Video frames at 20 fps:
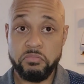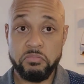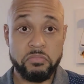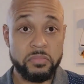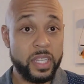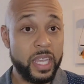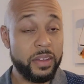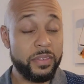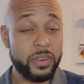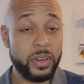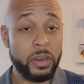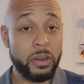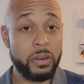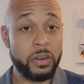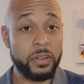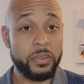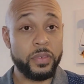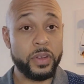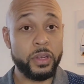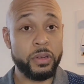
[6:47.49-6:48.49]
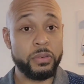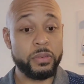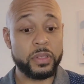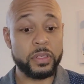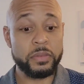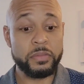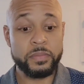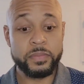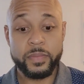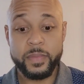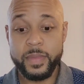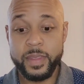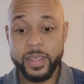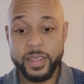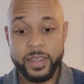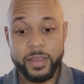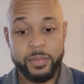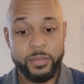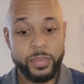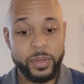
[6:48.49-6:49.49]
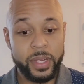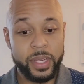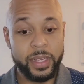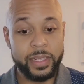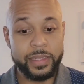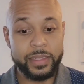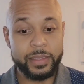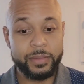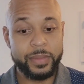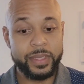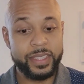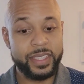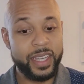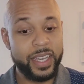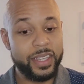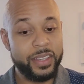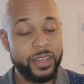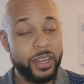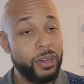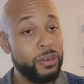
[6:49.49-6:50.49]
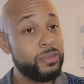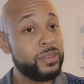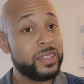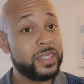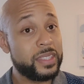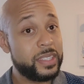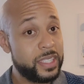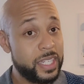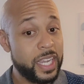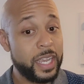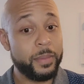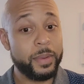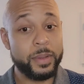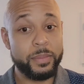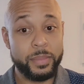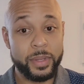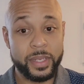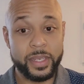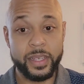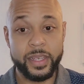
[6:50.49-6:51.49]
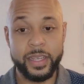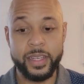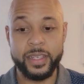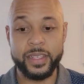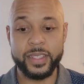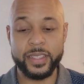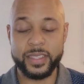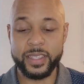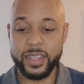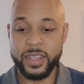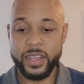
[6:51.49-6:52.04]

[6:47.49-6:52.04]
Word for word: Never heard of Oak, but let me tell you, Oak is jamming because